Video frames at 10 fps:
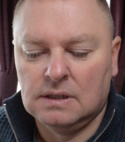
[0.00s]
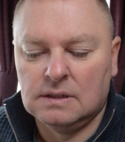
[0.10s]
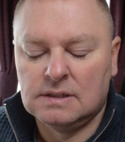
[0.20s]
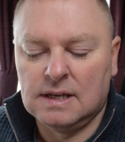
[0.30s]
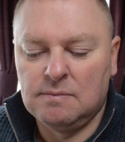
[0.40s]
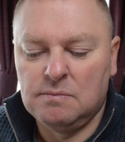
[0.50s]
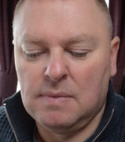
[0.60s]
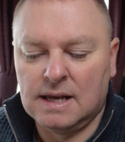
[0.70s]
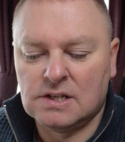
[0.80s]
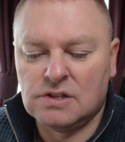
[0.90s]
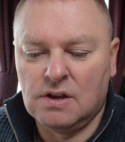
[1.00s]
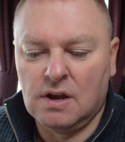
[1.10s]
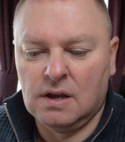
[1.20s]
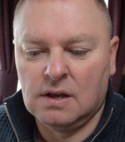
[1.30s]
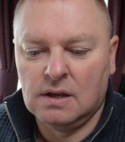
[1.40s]
10 max
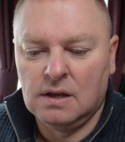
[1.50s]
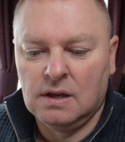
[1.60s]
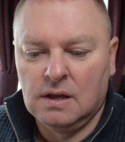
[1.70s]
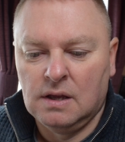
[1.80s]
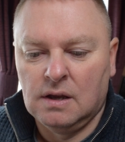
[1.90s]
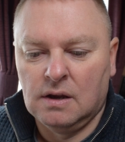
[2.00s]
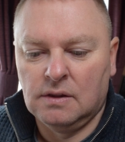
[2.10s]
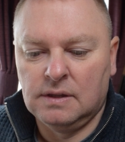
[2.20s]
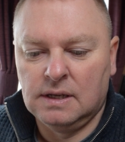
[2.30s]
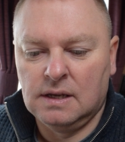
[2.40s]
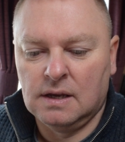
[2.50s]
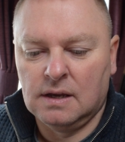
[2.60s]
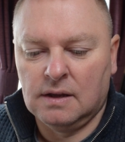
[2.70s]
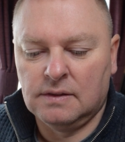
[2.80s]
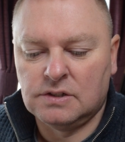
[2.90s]
there on
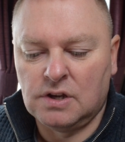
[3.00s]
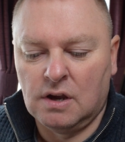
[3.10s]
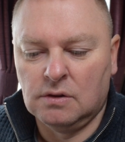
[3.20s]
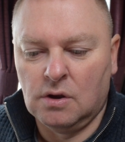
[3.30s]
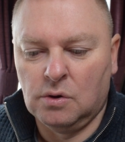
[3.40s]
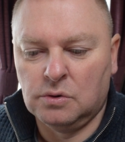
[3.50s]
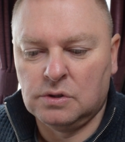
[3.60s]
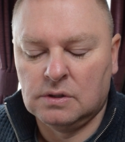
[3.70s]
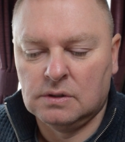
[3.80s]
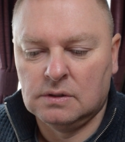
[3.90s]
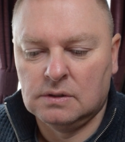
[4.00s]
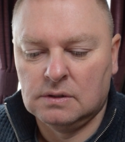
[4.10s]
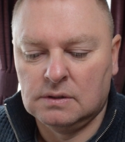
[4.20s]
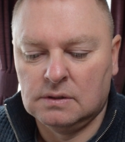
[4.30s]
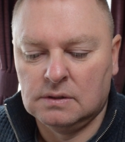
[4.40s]
the download.
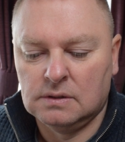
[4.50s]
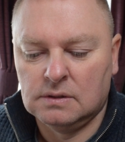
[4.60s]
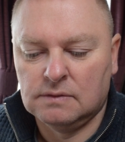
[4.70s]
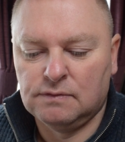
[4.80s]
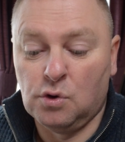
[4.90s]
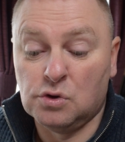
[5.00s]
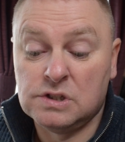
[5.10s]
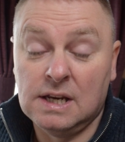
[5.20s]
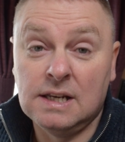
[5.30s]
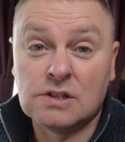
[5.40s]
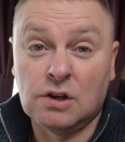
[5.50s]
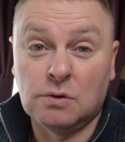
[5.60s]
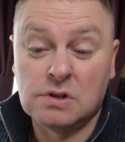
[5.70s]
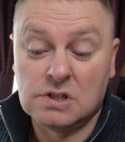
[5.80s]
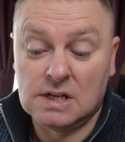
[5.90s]
14, it's gone up
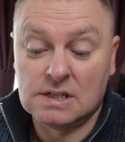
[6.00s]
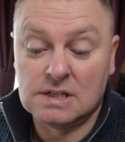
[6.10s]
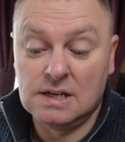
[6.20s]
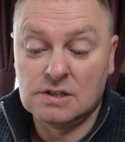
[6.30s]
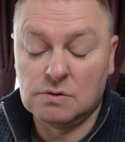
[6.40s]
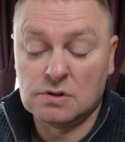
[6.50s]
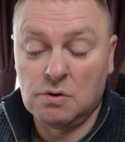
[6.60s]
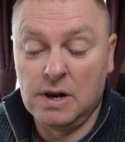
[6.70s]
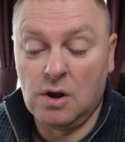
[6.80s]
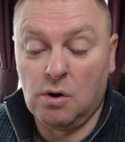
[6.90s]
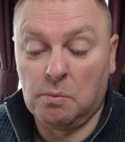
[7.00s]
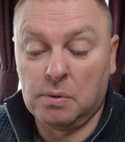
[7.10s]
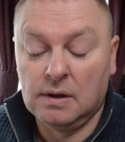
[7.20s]
to 16, so it's going up.